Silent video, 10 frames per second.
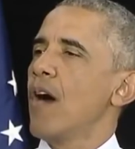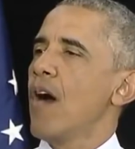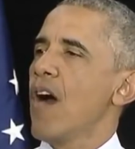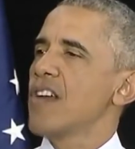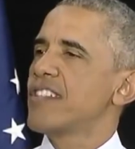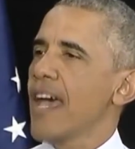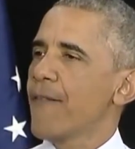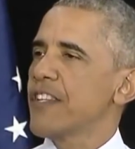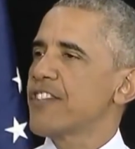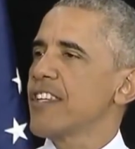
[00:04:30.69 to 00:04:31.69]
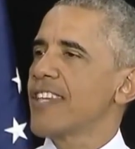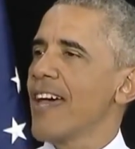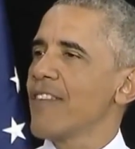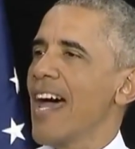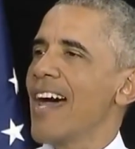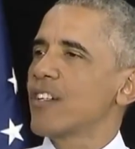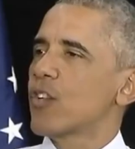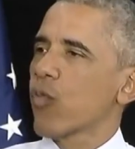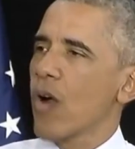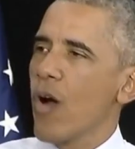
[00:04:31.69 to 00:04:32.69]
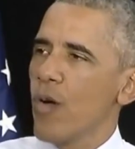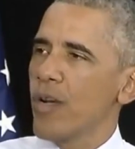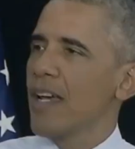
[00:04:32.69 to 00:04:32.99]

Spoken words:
Our deficits have not grown